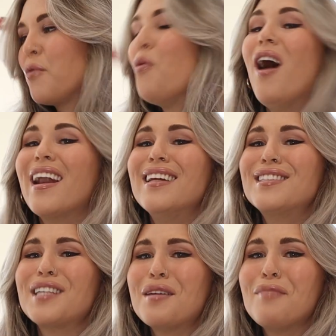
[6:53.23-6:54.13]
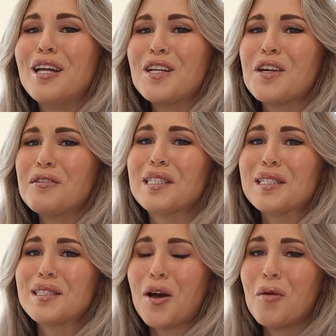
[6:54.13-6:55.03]
wanted Cinnabun to use it
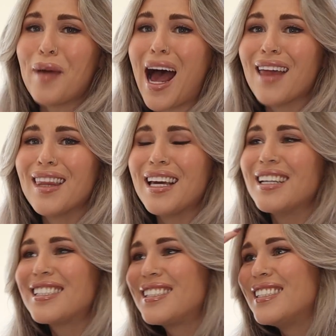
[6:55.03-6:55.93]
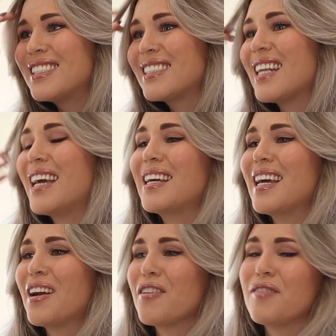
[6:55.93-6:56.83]
so badly. She just like,
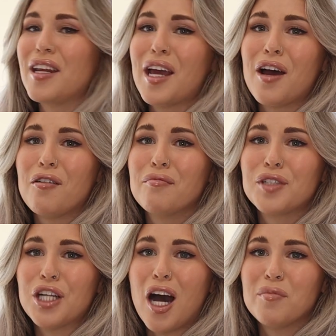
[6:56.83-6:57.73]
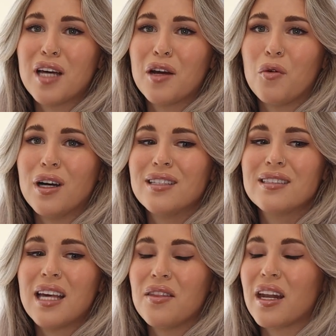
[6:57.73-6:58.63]
in our video, she hopped on it
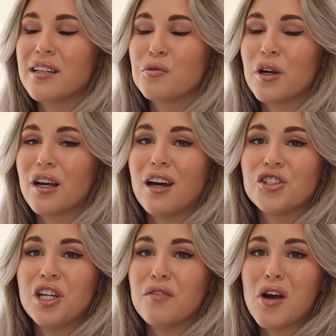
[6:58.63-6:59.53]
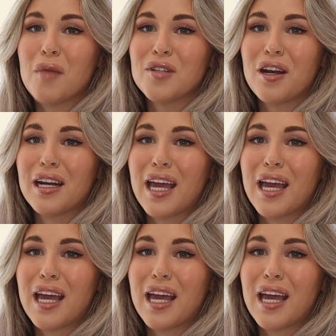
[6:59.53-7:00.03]
once, and then I swear to God, she never hopped on it